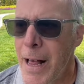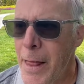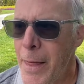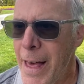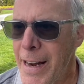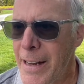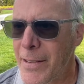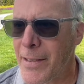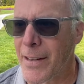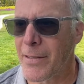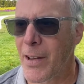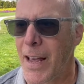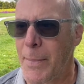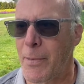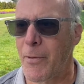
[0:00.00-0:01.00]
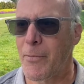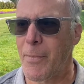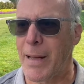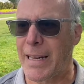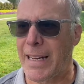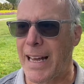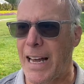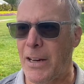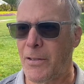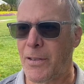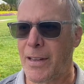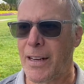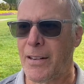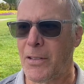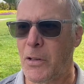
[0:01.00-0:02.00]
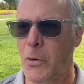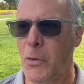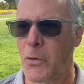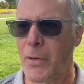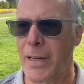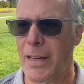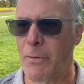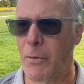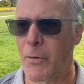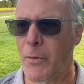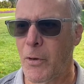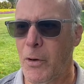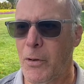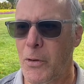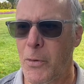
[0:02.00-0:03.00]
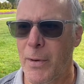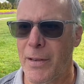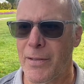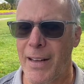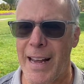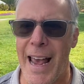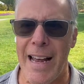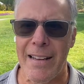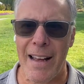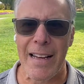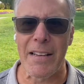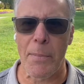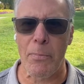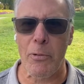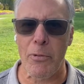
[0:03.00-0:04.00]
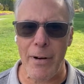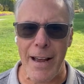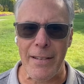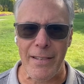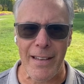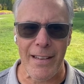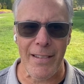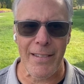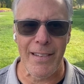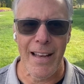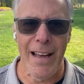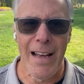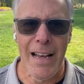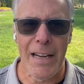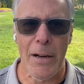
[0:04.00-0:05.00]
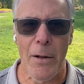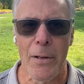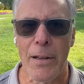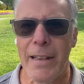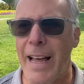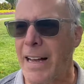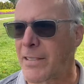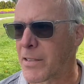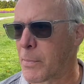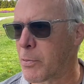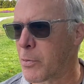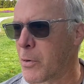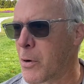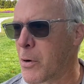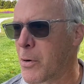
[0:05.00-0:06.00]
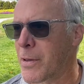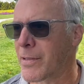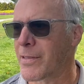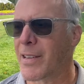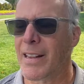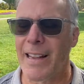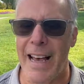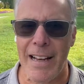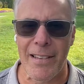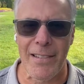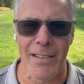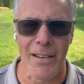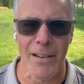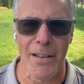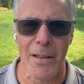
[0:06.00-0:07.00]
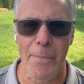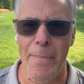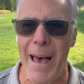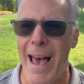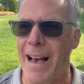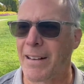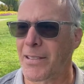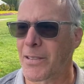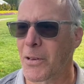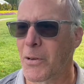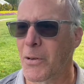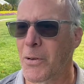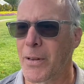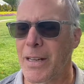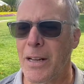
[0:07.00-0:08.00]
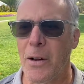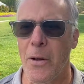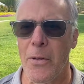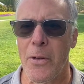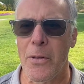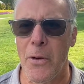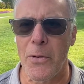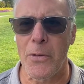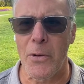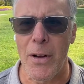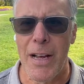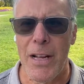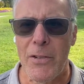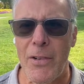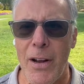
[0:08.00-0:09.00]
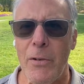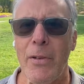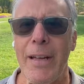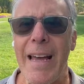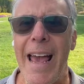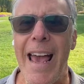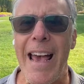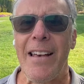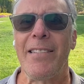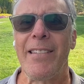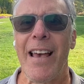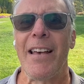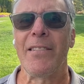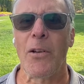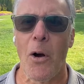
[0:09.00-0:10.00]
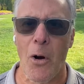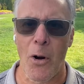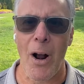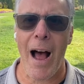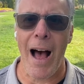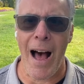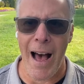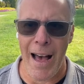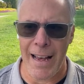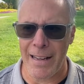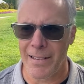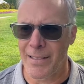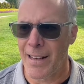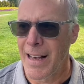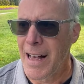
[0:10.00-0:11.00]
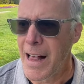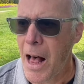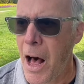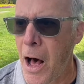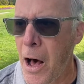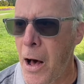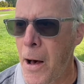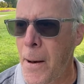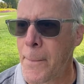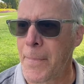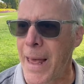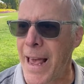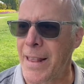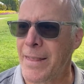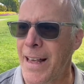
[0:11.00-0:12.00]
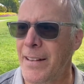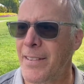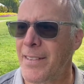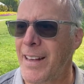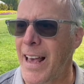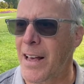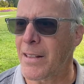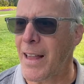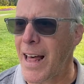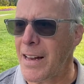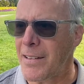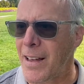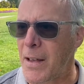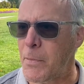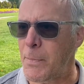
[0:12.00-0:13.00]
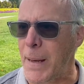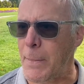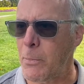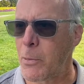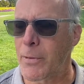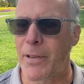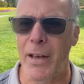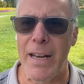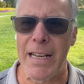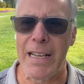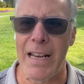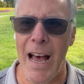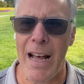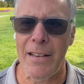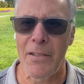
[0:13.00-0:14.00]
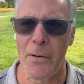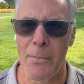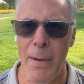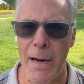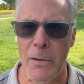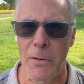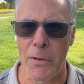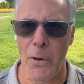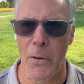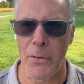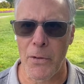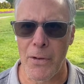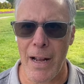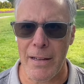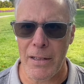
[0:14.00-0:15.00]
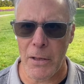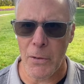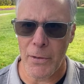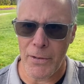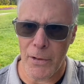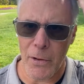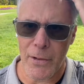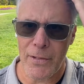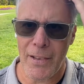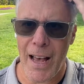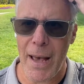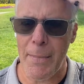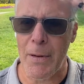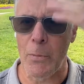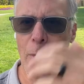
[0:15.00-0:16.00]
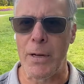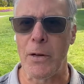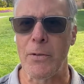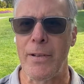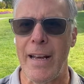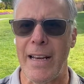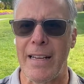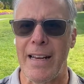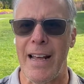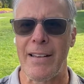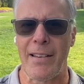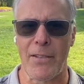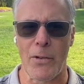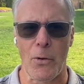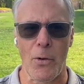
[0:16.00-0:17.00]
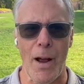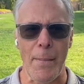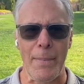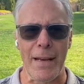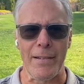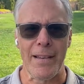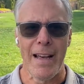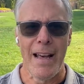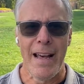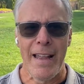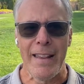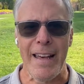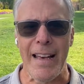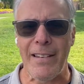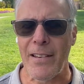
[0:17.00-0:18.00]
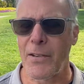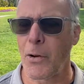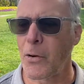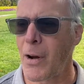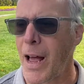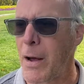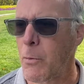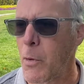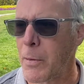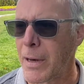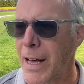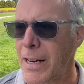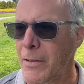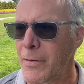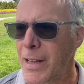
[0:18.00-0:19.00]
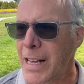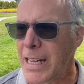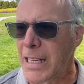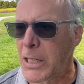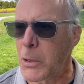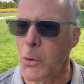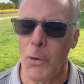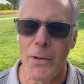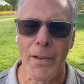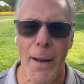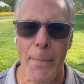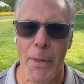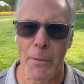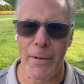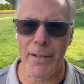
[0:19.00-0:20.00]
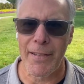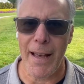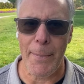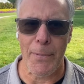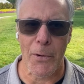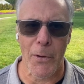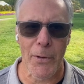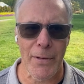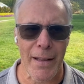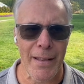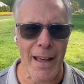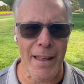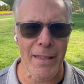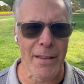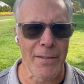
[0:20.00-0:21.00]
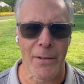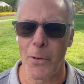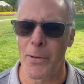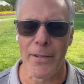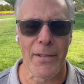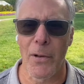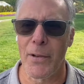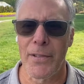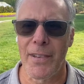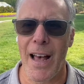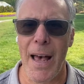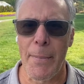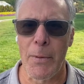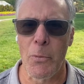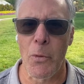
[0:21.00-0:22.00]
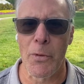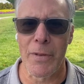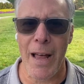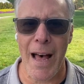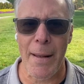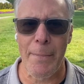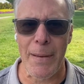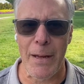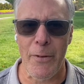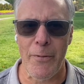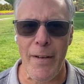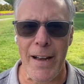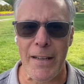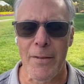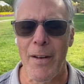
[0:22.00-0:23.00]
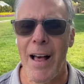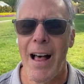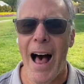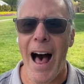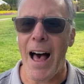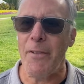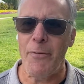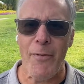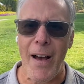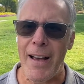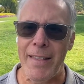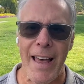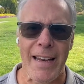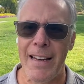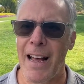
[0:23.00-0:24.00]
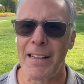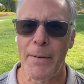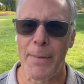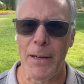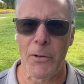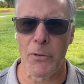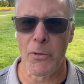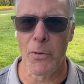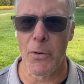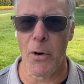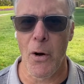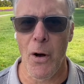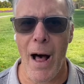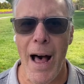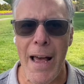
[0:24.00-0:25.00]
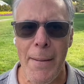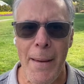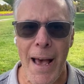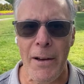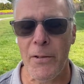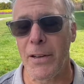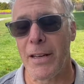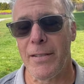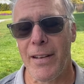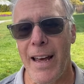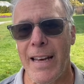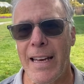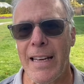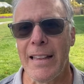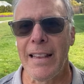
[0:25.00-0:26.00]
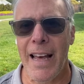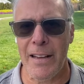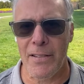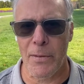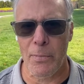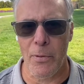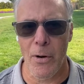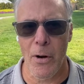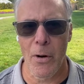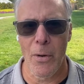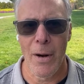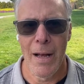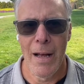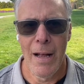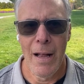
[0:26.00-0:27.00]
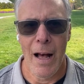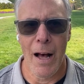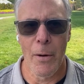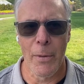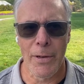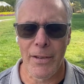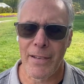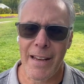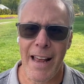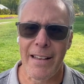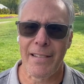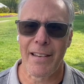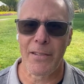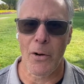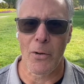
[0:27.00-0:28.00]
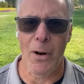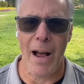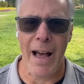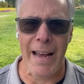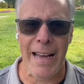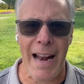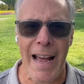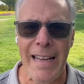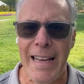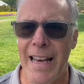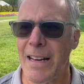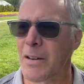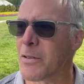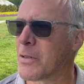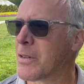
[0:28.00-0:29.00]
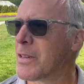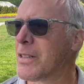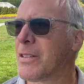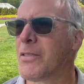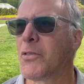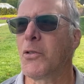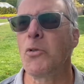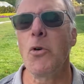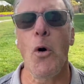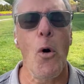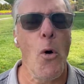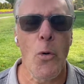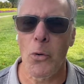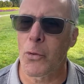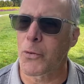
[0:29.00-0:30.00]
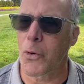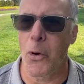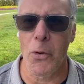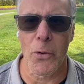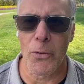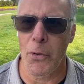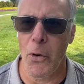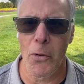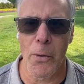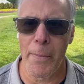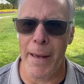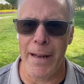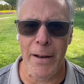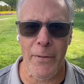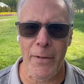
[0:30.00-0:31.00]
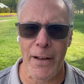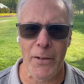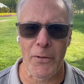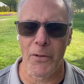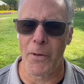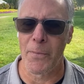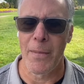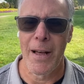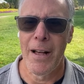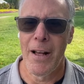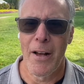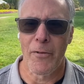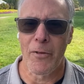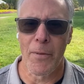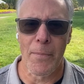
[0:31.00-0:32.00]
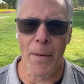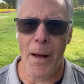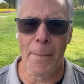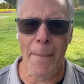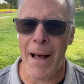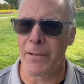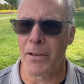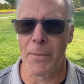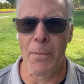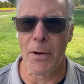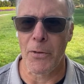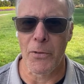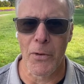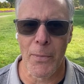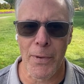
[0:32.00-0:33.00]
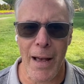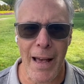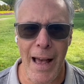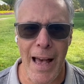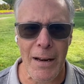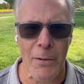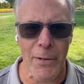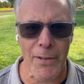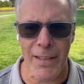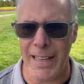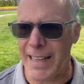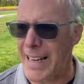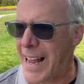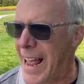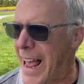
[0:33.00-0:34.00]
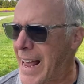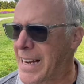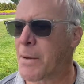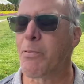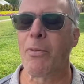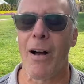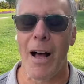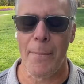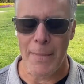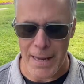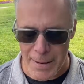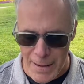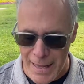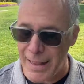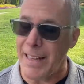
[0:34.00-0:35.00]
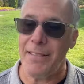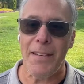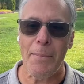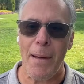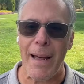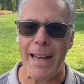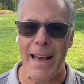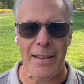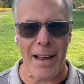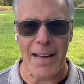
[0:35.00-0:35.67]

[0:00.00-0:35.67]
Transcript: That is the type of medication that is usually referred to as like antidepressants, you know, the Lexapro, the Celexa, the Paxil, the, you know, those are generally SSRIs. Um, and they say a lot of times people will tell you not to microdose or not to use psilocybin when you're taking SSRI because the SSRI will kind of use up the receptors and, and so the psilocybin will not be effective. I find that not to be true at all. I am actually taking Lexapro, uh, which is an SSRI. I get total, total, total benefits from from uh, magic mushrooms. I, I, don't see any problem, in, at least in my case.